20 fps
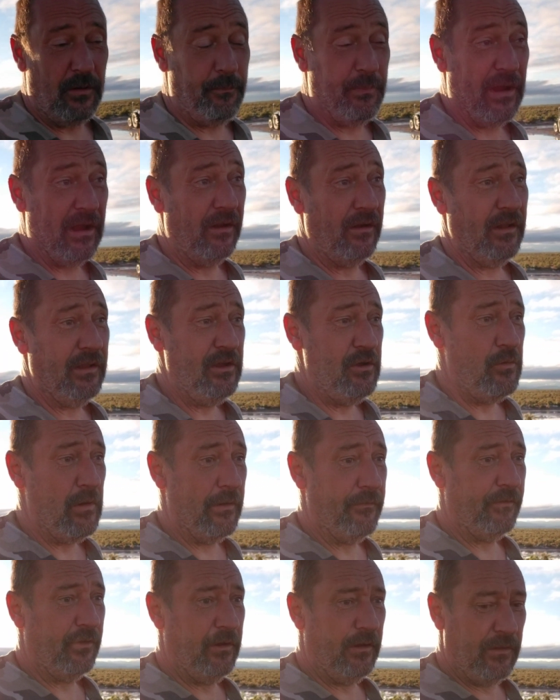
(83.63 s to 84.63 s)
apparently
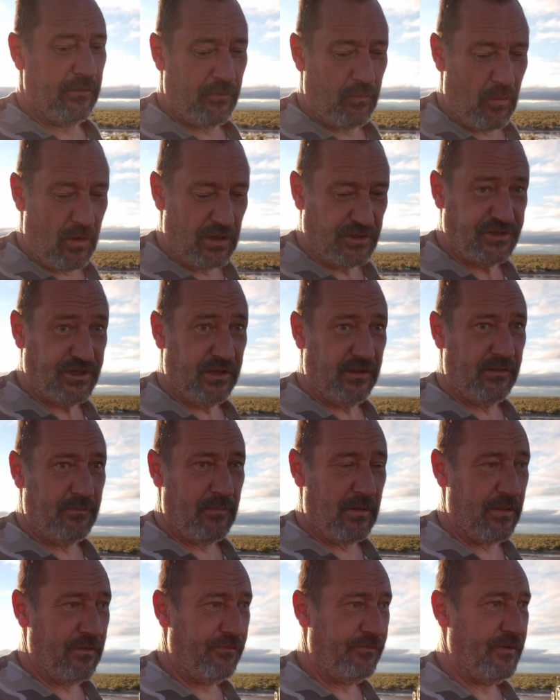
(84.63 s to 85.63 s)
whoever is watching the
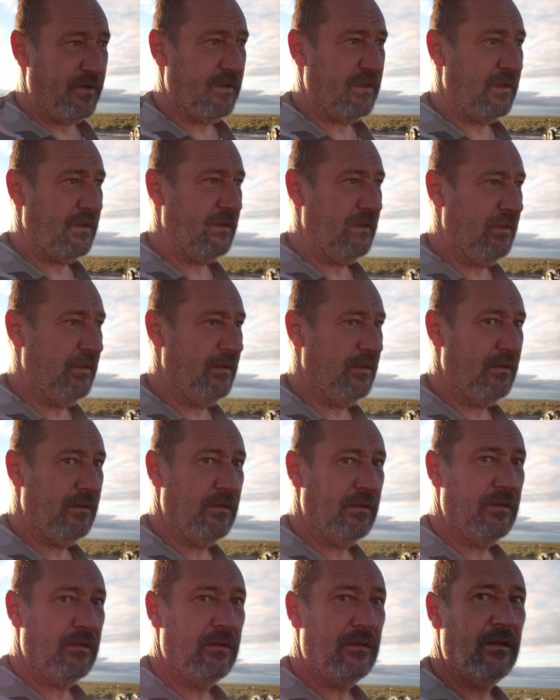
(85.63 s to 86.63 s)
motherfucking,
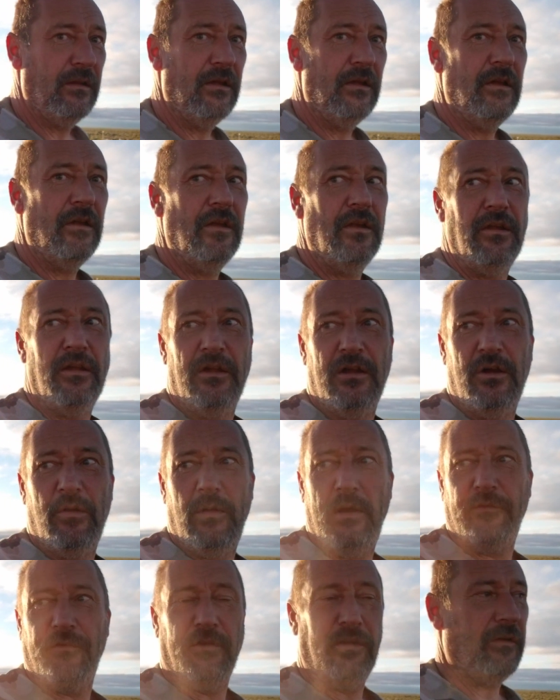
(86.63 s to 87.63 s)

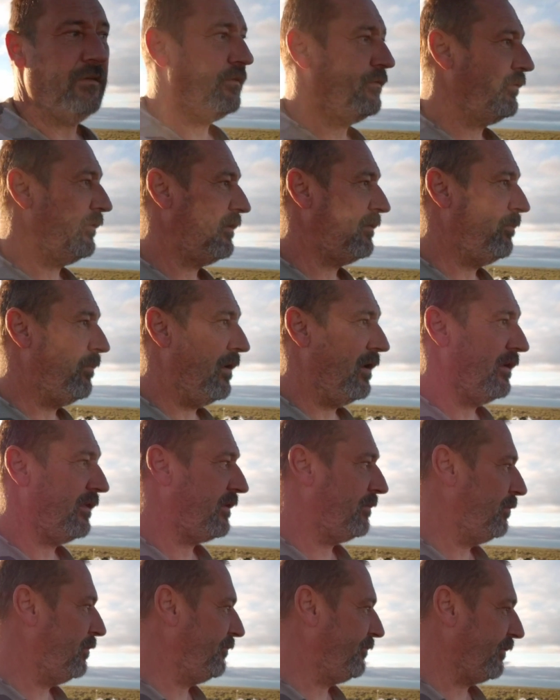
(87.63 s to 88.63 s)
whoever is
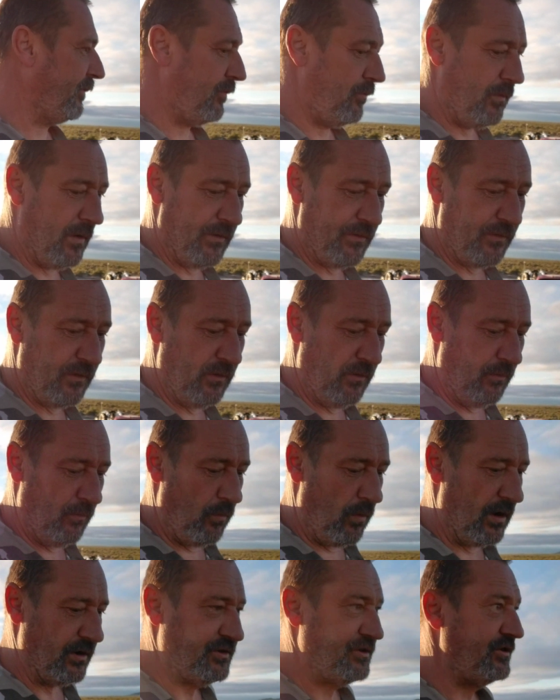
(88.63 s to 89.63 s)
responsible for the weather
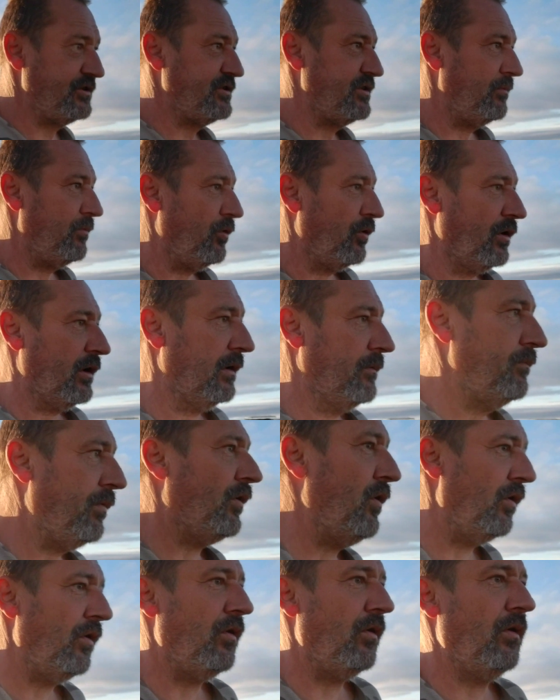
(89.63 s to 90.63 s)
watches the morning
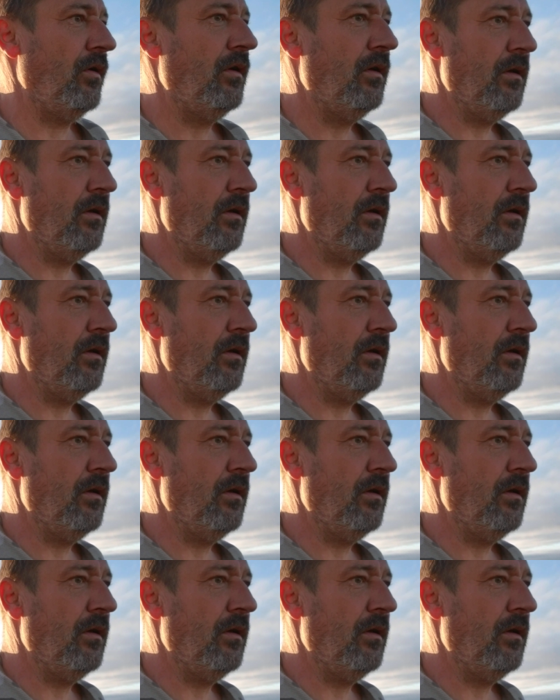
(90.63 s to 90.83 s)
bowl.